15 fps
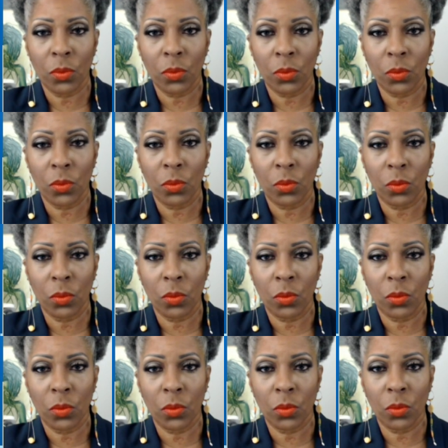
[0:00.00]

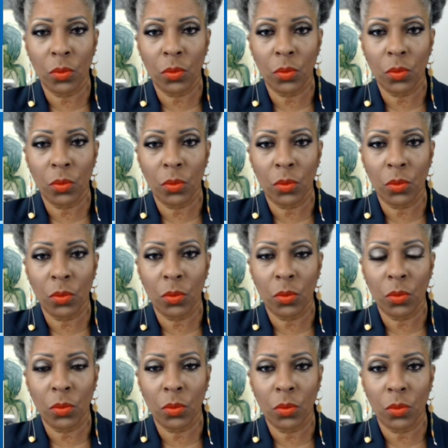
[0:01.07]

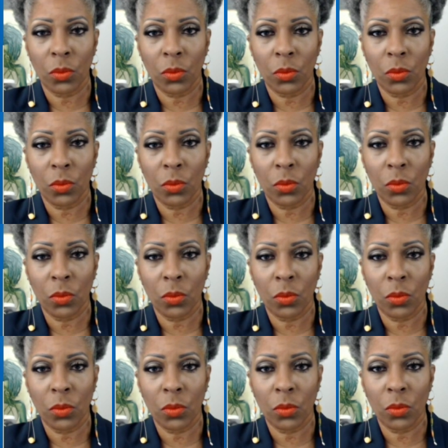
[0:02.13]

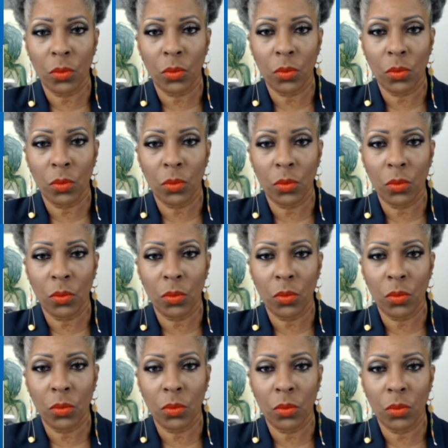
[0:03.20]

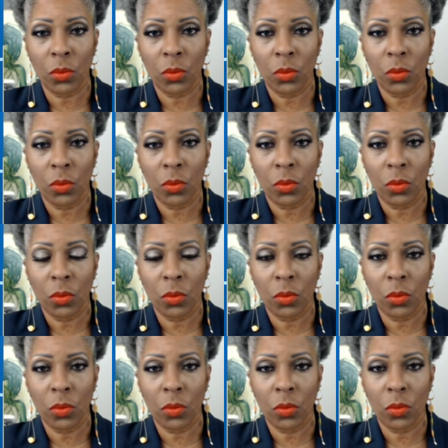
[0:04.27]

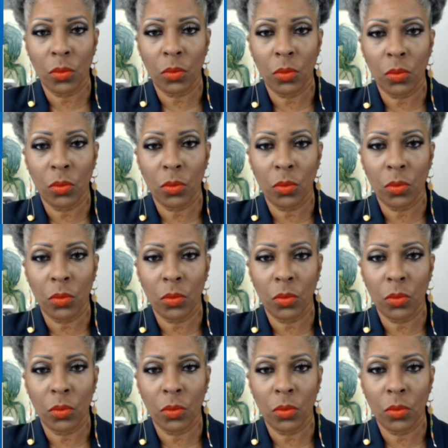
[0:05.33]
(silent)